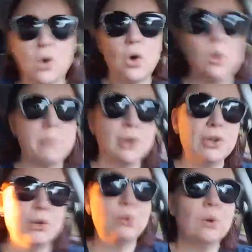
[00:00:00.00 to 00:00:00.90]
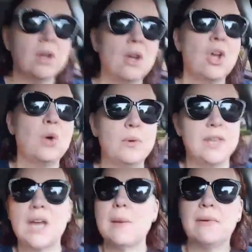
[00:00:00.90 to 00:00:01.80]
cold brew
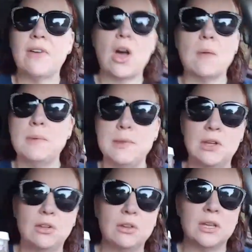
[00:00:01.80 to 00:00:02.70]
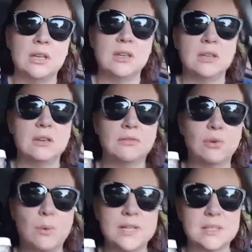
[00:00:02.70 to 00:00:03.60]
with a cup of almond milk
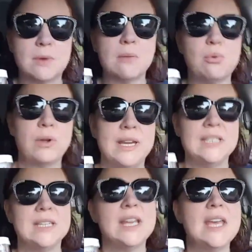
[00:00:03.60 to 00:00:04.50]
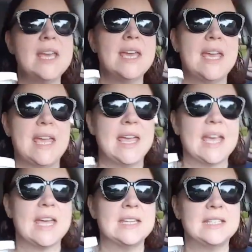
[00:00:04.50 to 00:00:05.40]
for one smart point
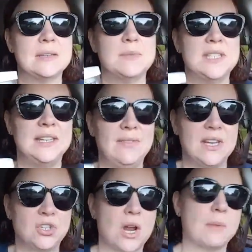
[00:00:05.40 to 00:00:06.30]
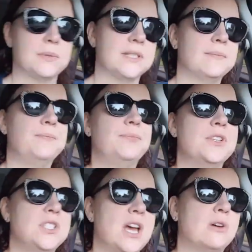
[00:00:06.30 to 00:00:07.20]
and some stevia drops.
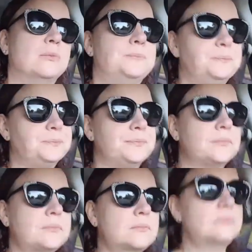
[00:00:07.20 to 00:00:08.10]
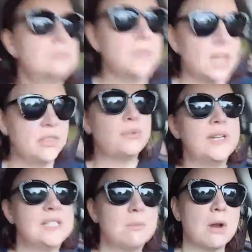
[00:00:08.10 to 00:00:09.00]
So,
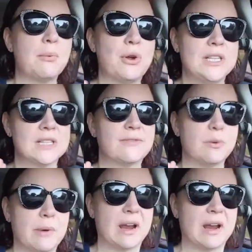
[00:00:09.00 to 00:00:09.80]
three smart points for